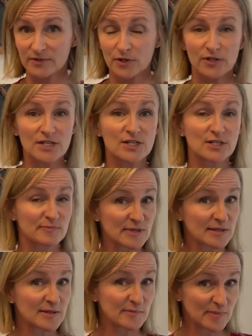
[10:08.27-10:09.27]
Could it just be
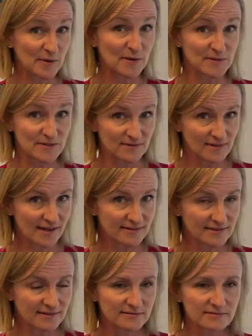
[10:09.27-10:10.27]
that the barriers are
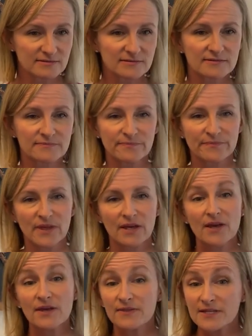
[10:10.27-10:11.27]
less?
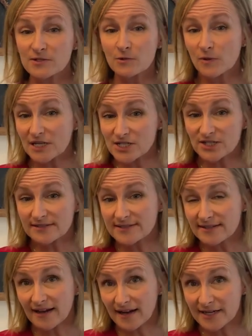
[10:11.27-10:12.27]
These are questions
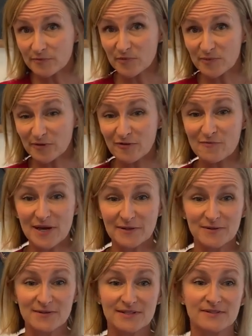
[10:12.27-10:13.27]
that I and Women for
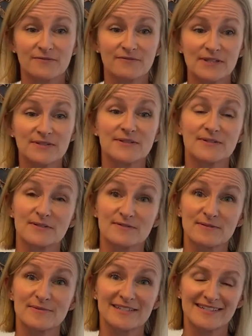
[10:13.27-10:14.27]
Metals feel deserve
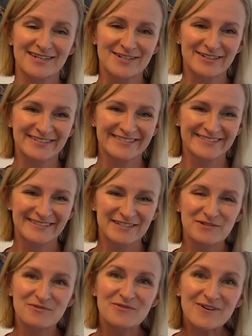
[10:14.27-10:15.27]
some discussion.
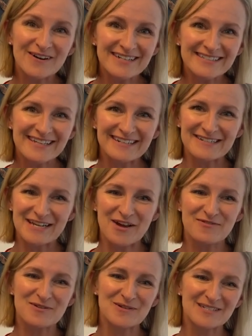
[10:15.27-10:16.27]
So we're very excited to have
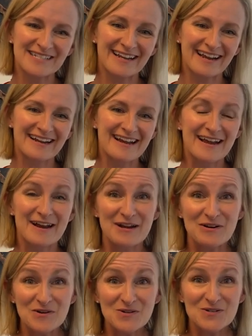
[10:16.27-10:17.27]
you here today, and I
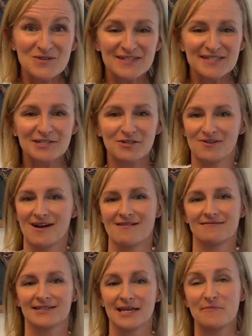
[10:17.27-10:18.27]
encourage you to stick
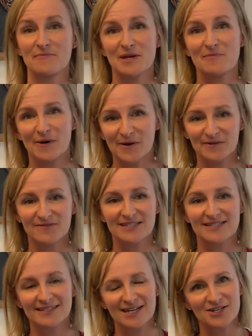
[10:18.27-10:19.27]
around and be a part of the
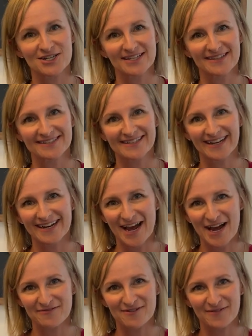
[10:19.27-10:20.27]
discussion in the second
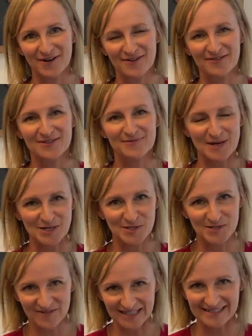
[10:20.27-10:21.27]
half of our
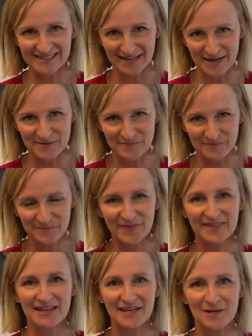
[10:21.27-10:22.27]
special event today.
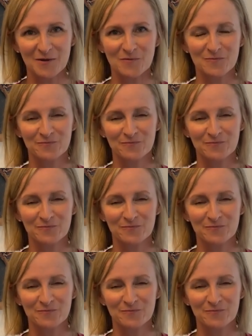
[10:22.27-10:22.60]
Thank you.